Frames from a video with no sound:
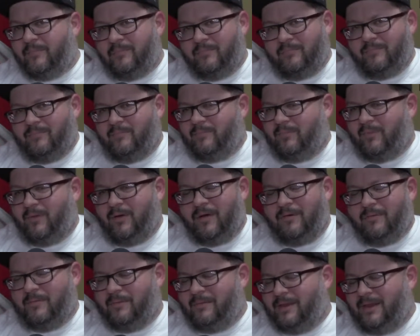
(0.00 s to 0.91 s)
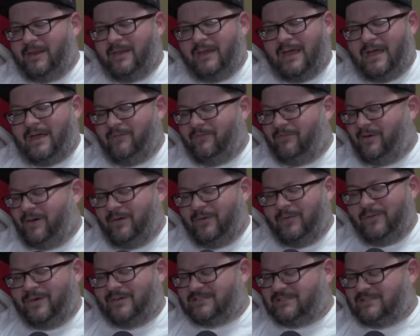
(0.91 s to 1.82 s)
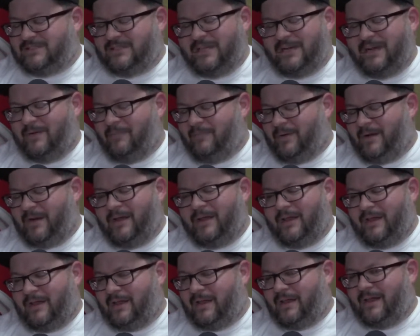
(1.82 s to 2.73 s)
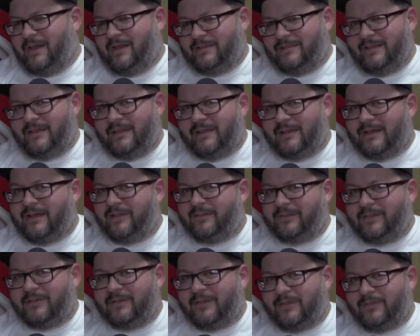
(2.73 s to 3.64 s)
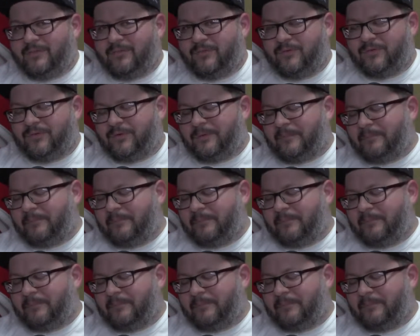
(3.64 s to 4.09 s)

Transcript: Probably not very well set up, but I gotta take it out there. That's for sure.